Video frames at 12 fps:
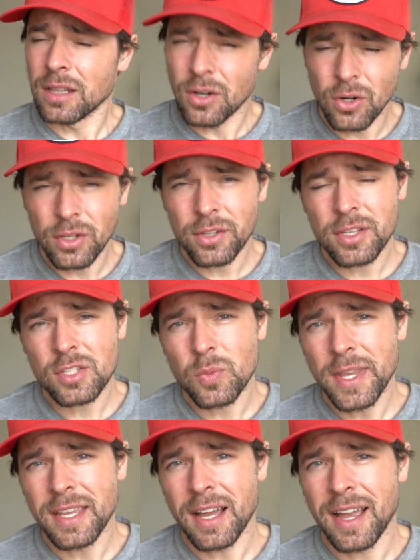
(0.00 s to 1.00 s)
Earlier this
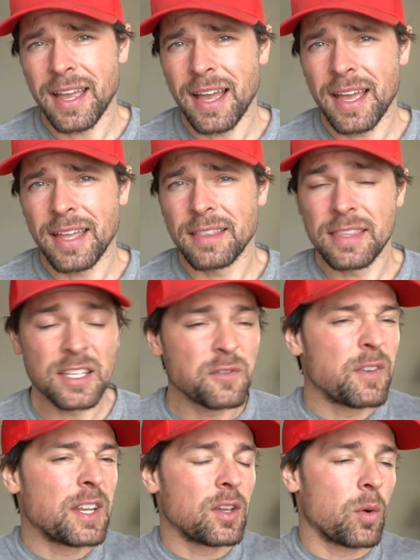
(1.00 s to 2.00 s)
week, I had
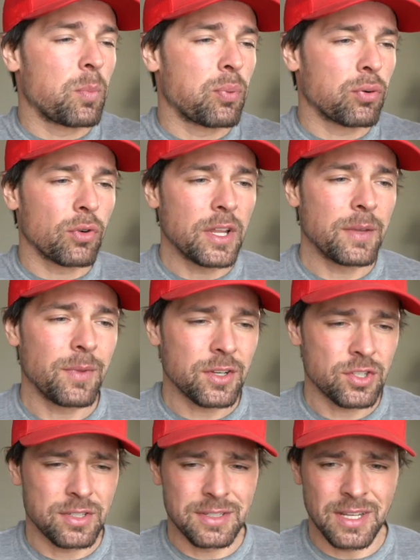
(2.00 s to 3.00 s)
this video pretty
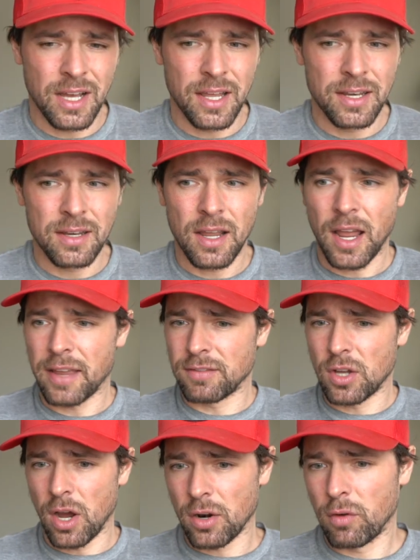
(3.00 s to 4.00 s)
much done. I've
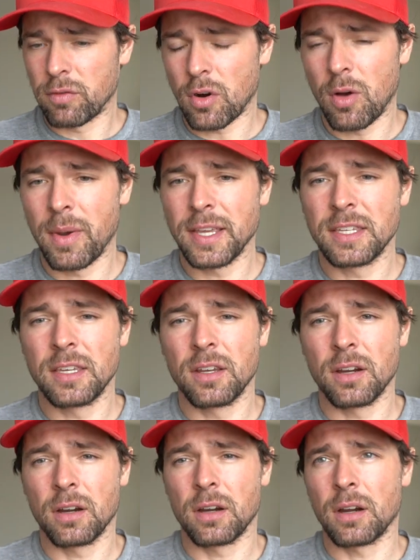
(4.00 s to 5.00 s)
gone over all my
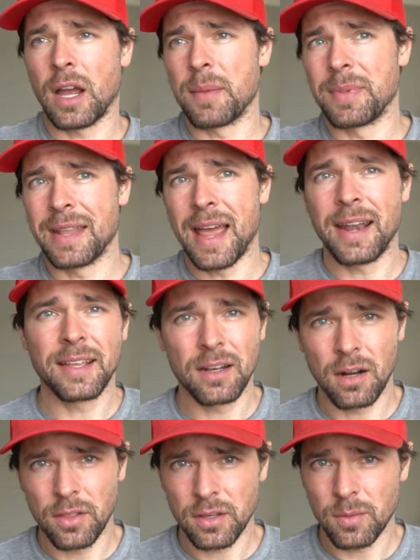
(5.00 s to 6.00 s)
gear, I've been editing
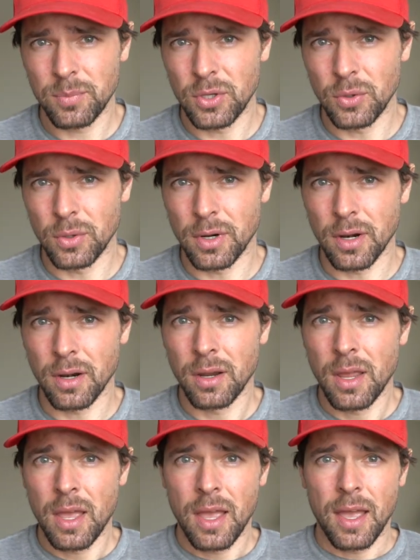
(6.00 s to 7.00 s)
it on the
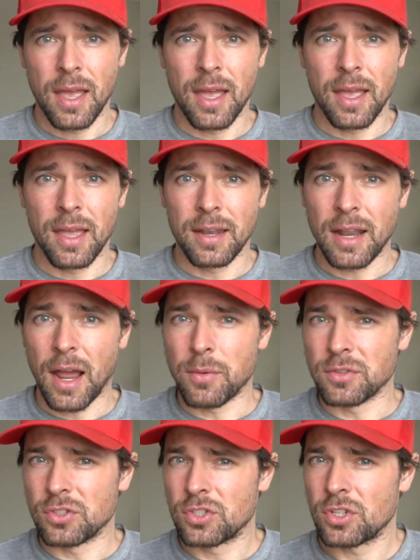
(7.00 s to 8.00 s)
computer, and I
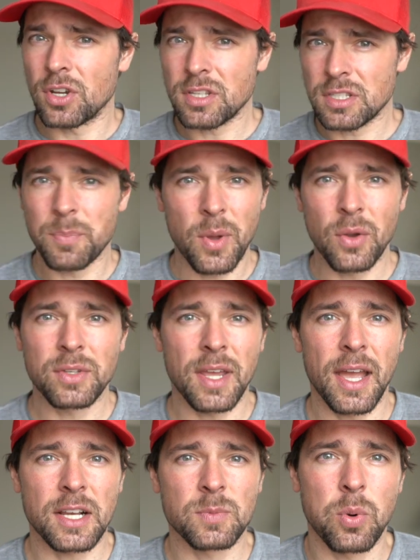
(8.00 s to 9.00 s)
was just about to
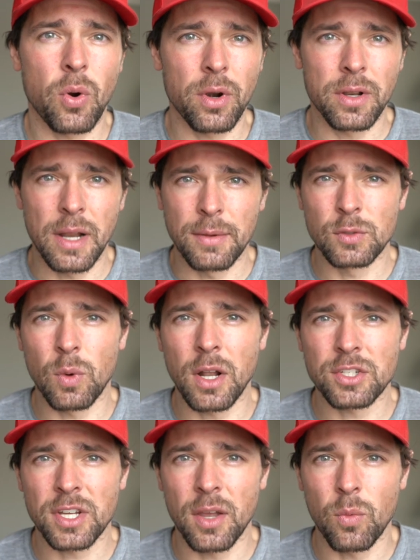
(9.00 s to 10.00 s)
export it, and I was
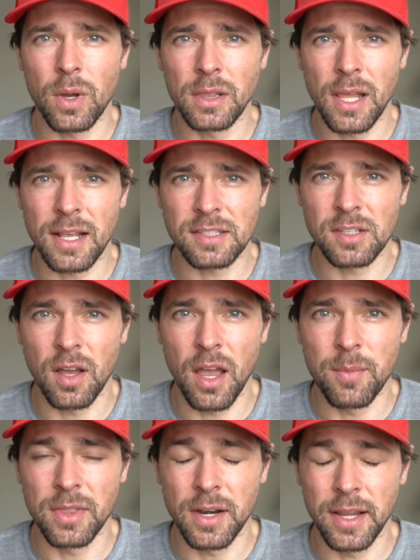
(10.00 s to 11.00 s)
watching it one last
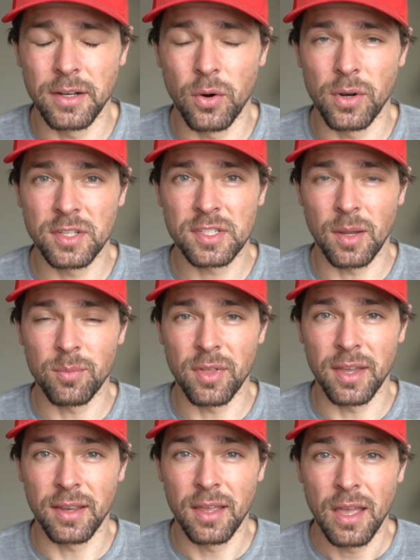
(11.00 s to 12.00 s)
time, and then I noticed
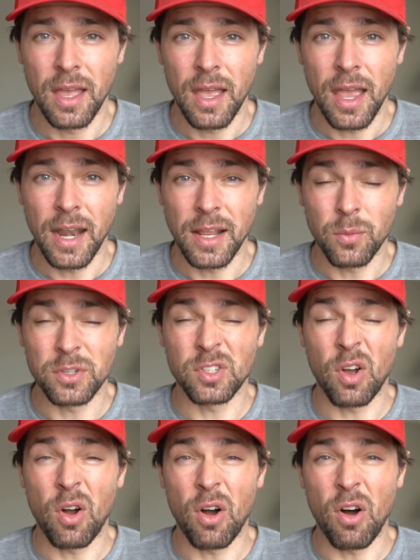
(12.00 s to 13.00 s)
something, and it
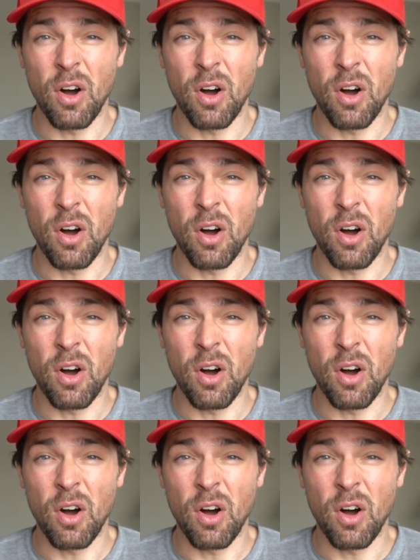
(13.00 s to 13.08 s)
was